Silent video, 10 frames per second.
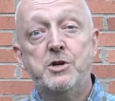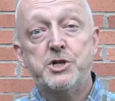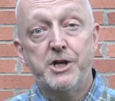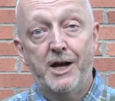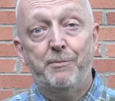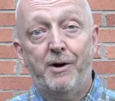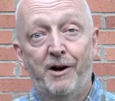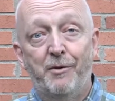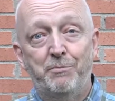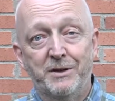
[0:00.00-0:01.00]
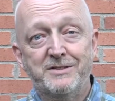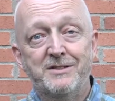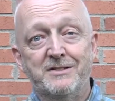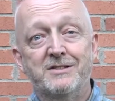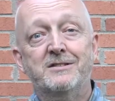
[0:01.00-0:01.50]
and shape our
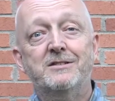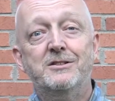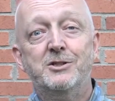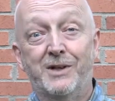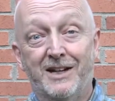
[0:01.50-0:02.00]
businesses to